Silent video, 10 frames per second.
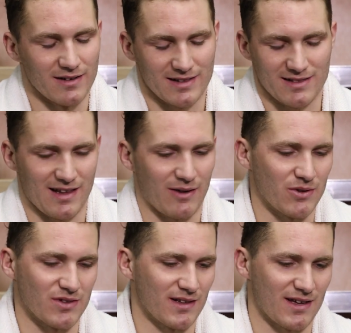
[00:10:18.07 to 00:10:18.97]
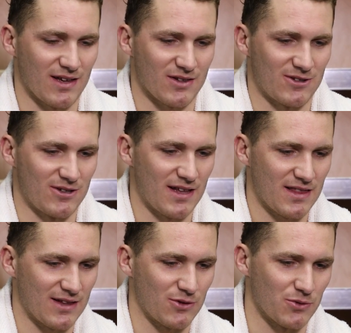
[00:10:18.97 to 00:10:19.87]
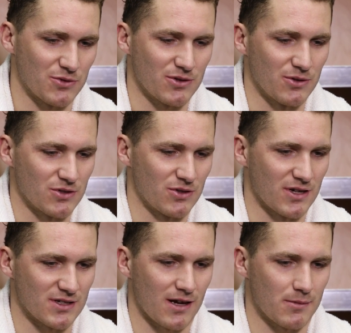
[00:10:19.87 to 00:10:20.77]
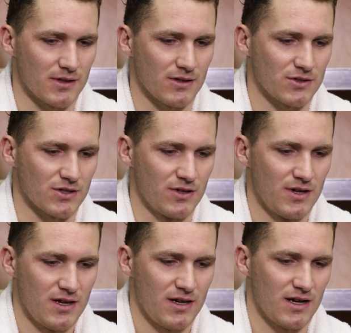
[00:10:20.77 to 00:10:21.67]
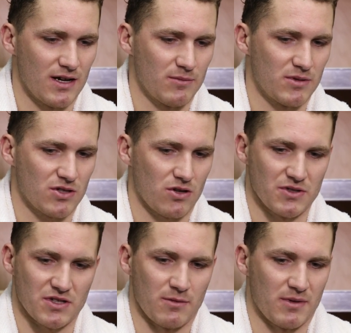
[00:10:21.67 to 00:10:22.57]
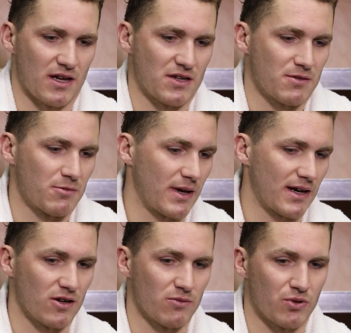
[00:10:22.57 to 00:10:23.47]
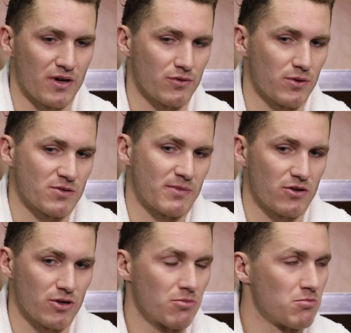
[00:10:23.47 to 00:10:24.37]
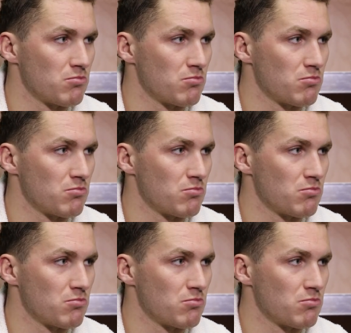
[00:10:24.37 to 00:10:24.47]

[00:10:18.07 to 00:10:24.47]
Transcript: Like, that wasn't the case at all. That door was closed a long time ago. So, but it's always going to be nice coming back here and playing for the rest of my career.